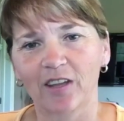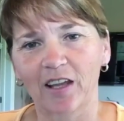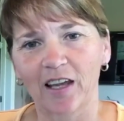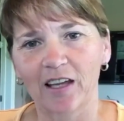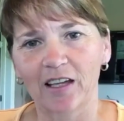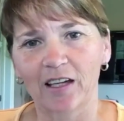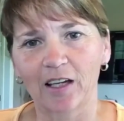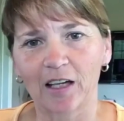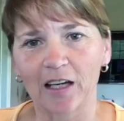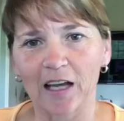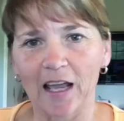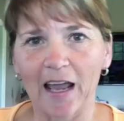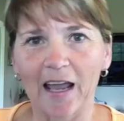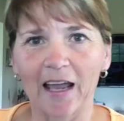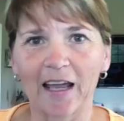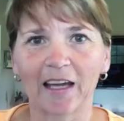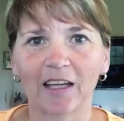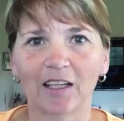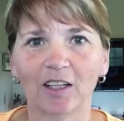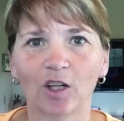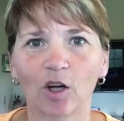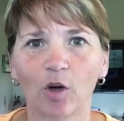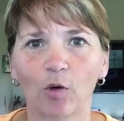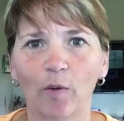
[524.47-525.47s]

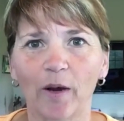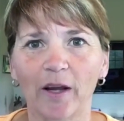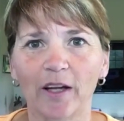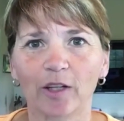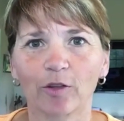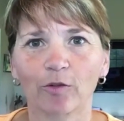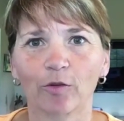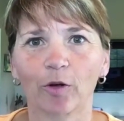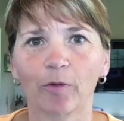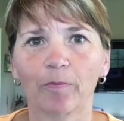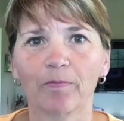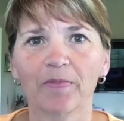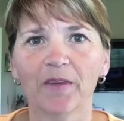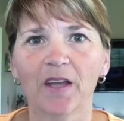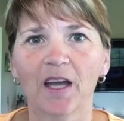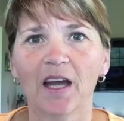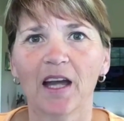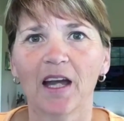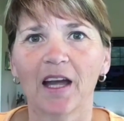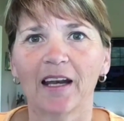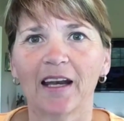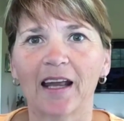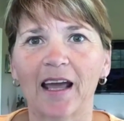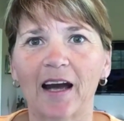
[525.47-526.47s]
and a waiting room.
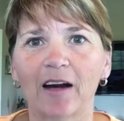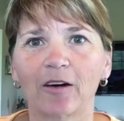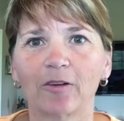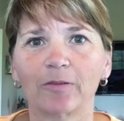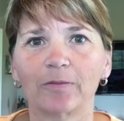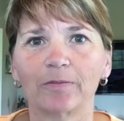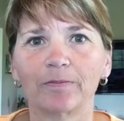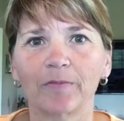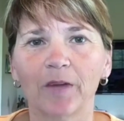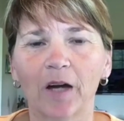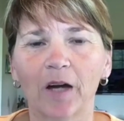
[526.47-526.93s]
Now,